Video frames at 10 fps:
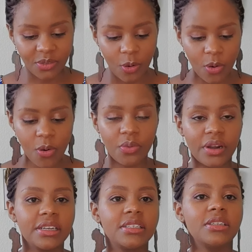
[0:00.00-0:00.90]
go
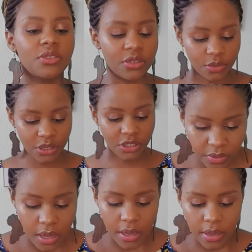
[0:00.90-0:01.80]
right into the
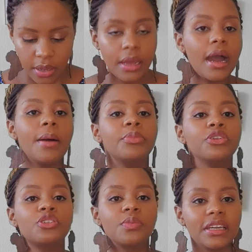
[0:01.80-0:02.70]
questions. I'm going
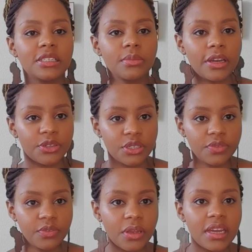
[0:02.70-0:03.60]
to be getting my questions
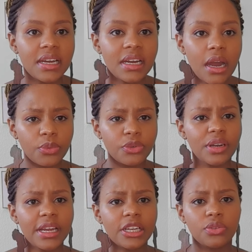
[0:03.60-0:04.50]
from here. I will
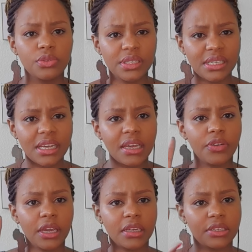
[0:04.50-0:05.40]
try to see if I
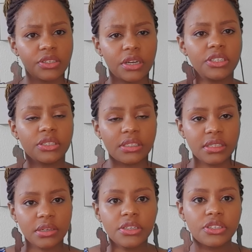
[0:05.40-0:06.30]
can attach
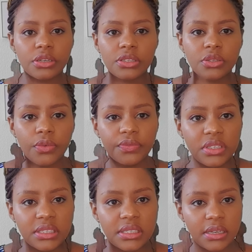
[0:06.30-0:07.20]
screenshots of
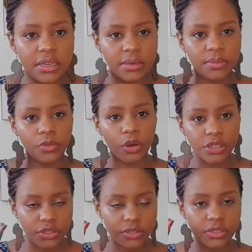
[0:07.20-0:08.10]
these
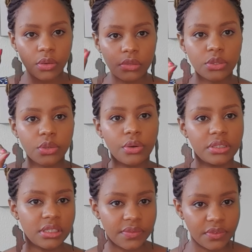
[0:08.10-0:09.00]
questions also on
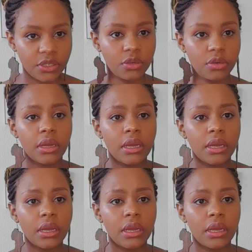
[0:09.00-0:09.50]
this video,